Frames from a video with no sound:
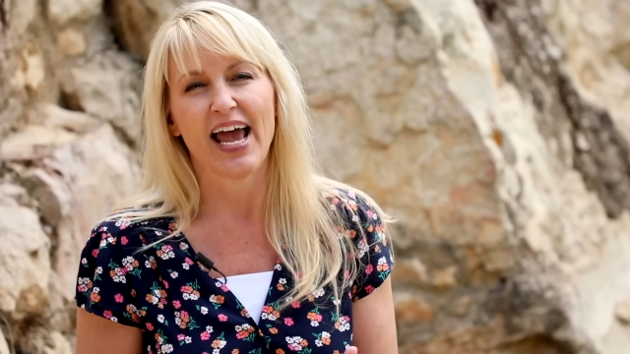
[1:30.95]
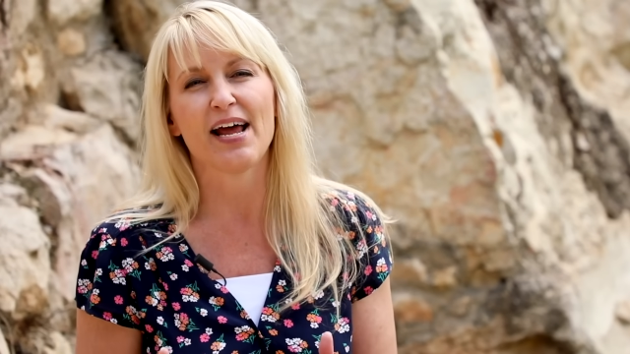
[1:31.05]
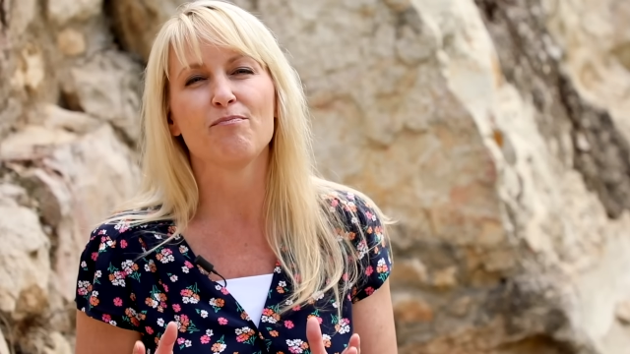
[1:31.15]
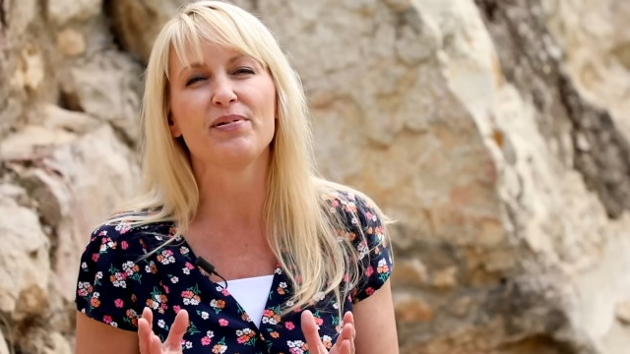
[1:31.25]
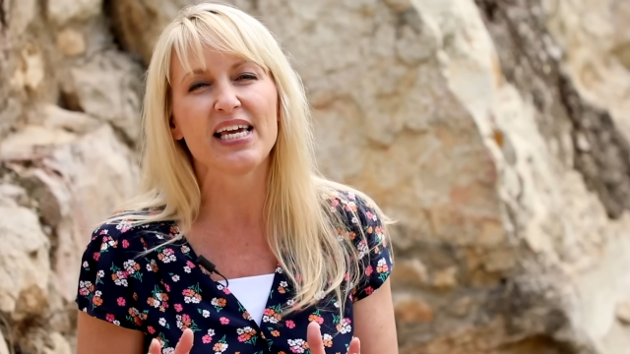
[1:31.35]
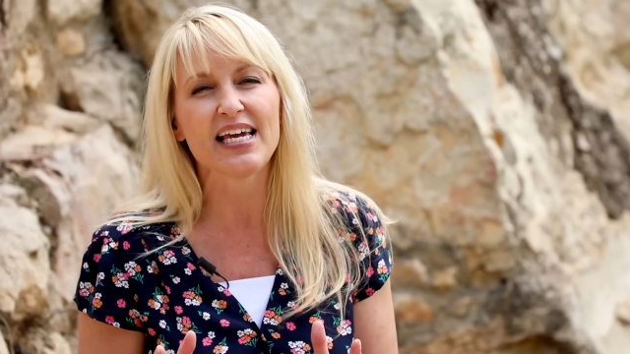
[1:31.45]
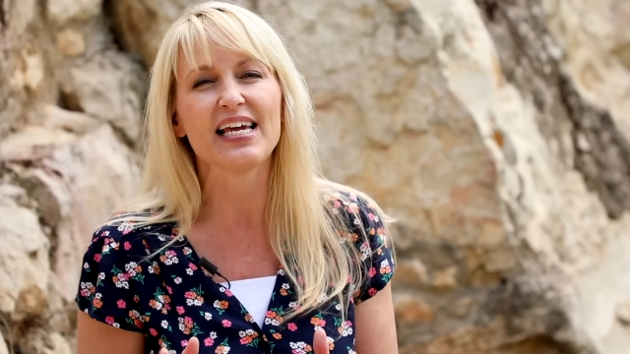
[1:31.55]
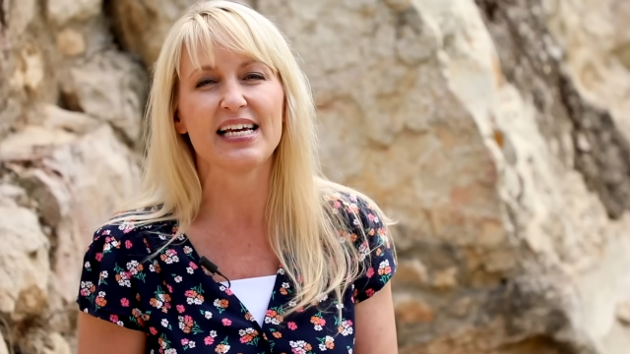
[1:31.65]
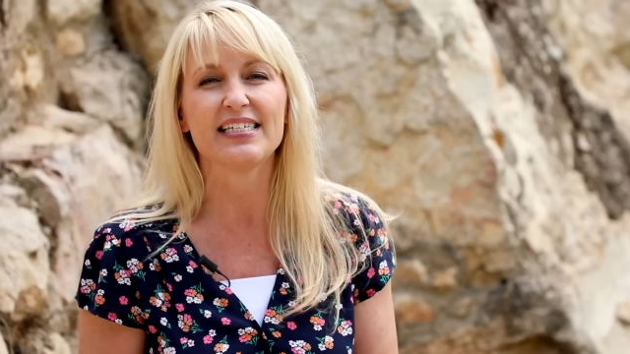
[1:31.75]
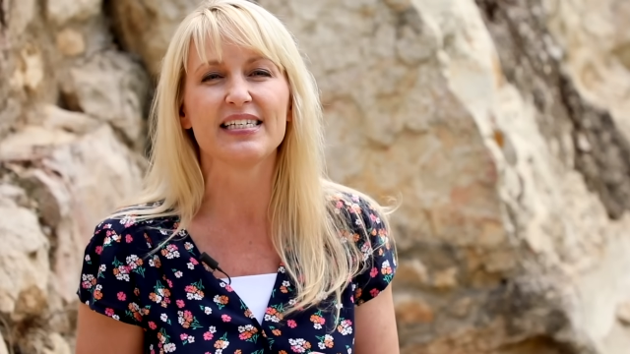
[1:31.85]
and be
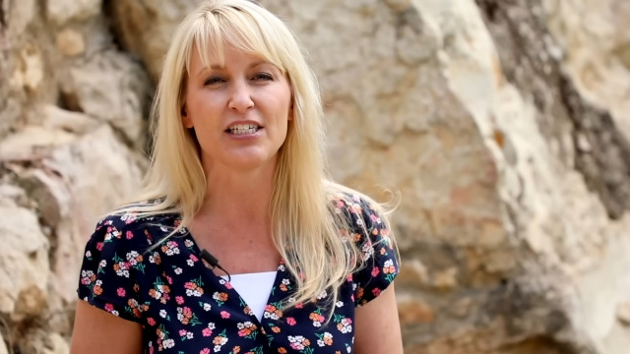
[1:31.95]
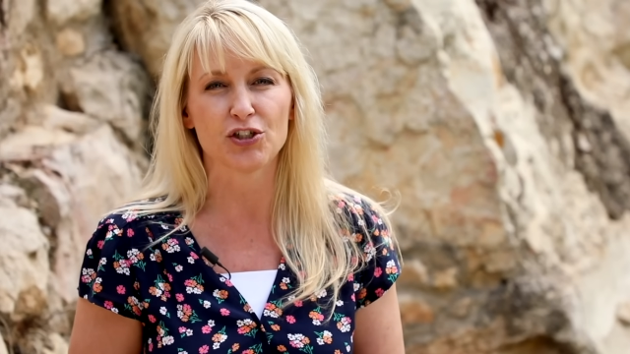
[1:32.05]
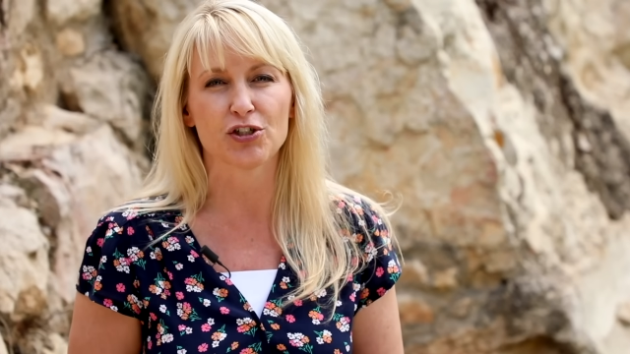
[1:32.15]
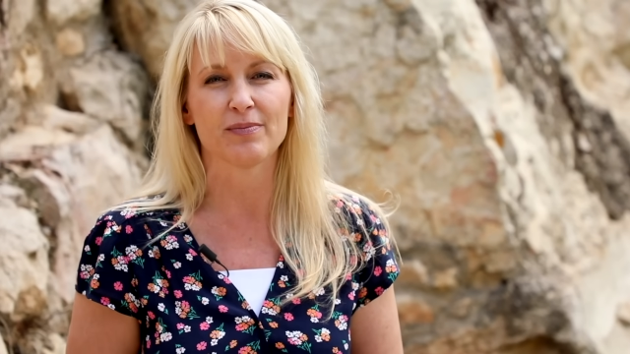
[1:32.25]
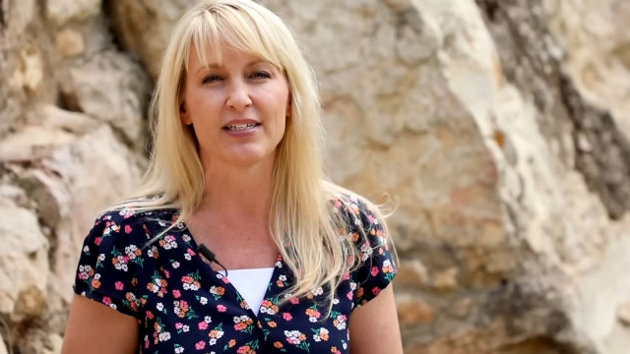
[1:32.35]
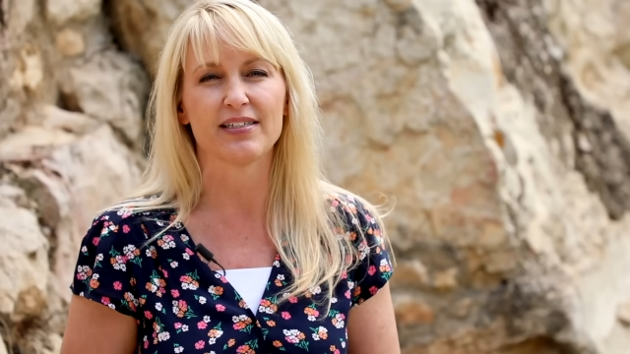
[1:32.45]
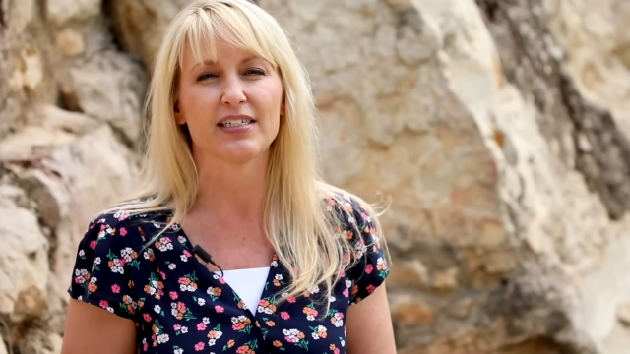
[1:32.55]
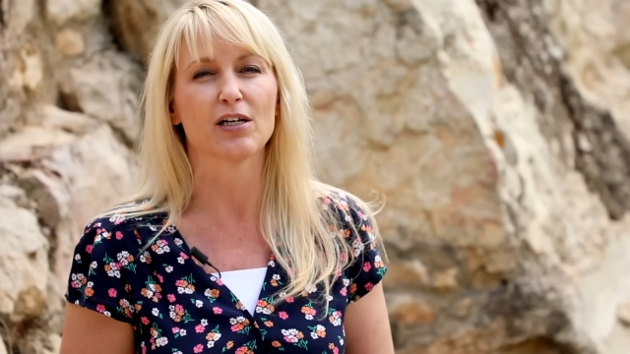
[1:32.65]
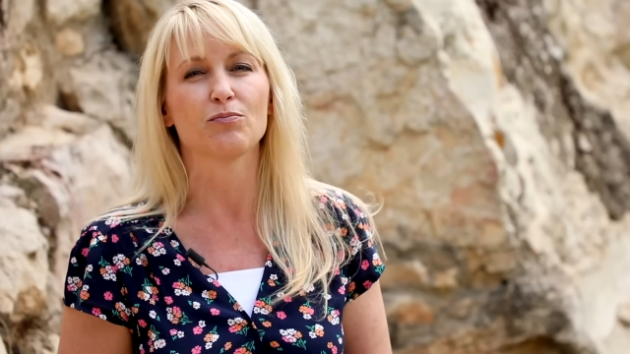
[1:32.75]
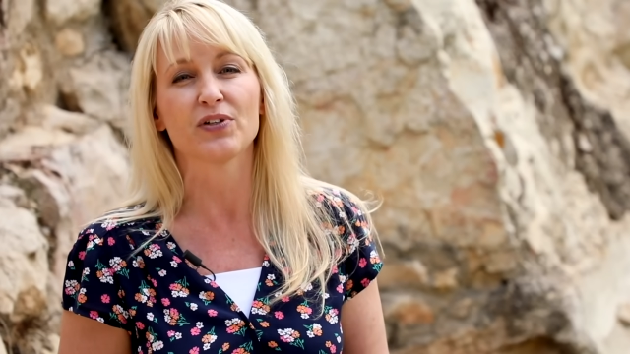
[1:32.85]
his instruments
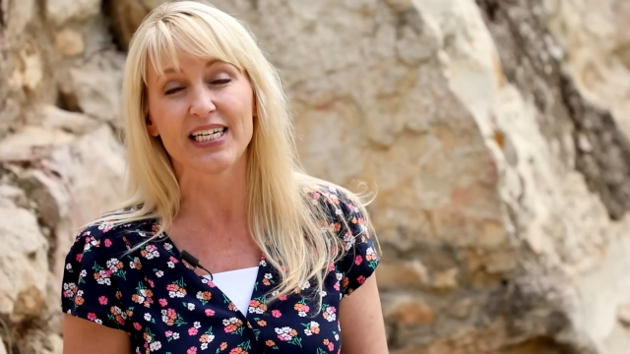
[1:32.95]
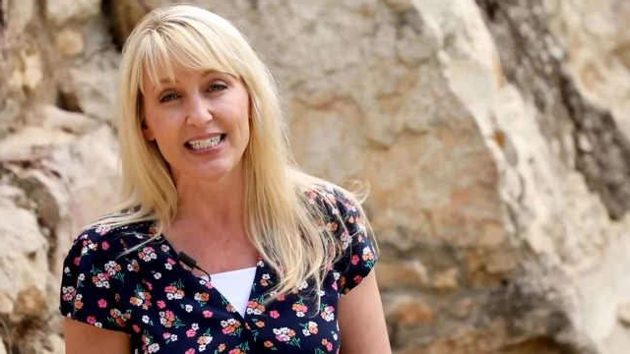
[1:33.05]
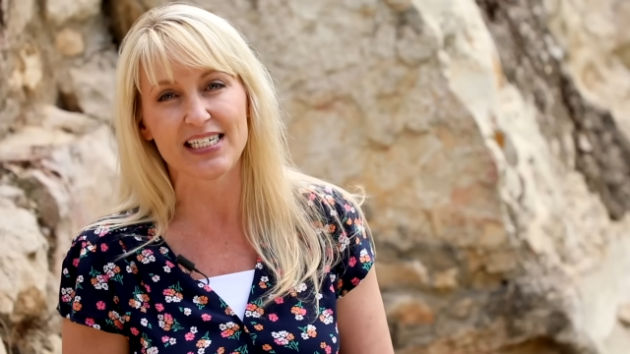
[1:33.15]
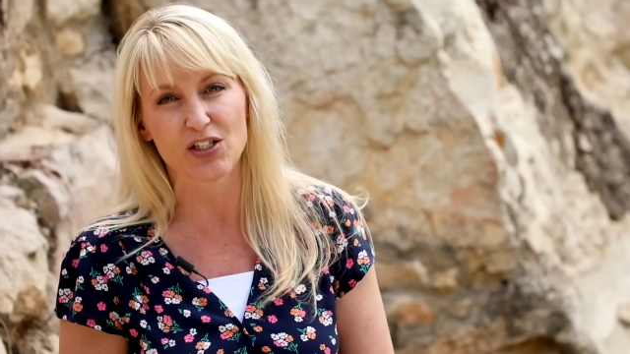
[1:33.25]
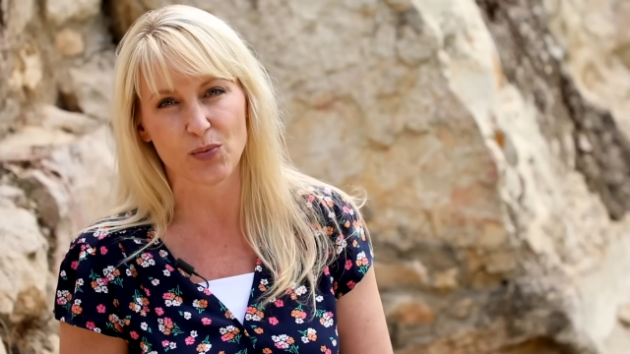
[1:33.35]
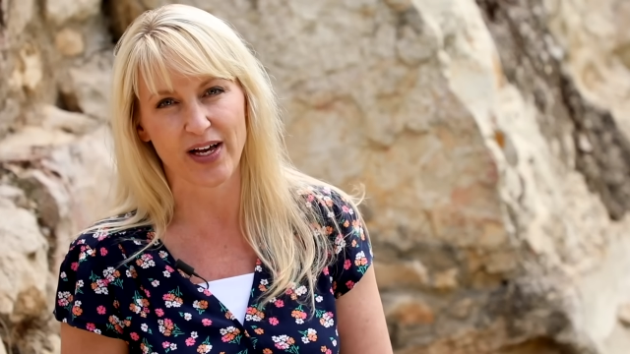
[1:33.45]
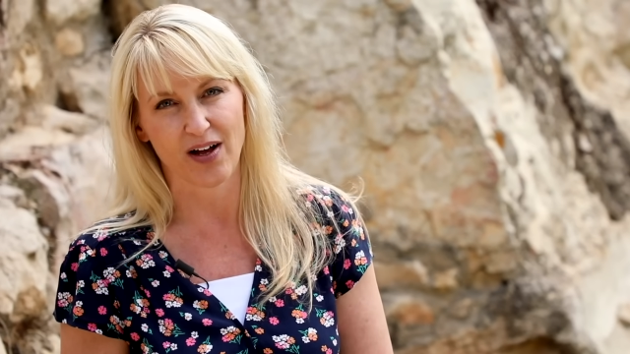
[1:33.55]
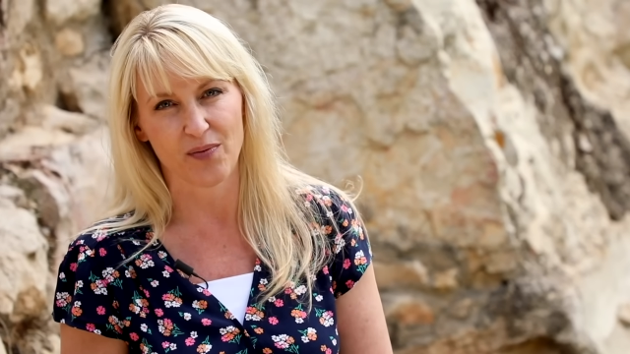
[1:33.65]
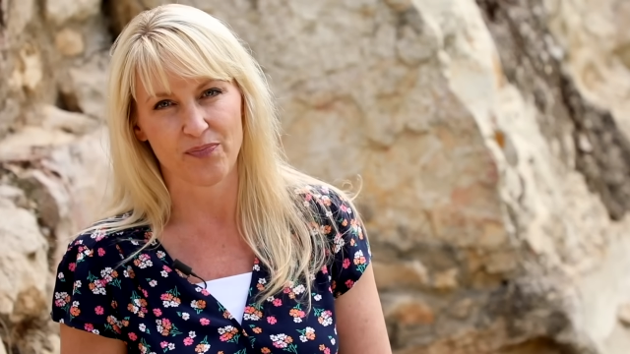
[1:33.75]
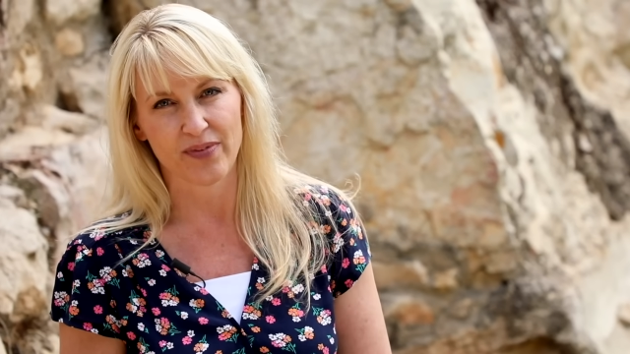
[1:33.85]
to complete his will.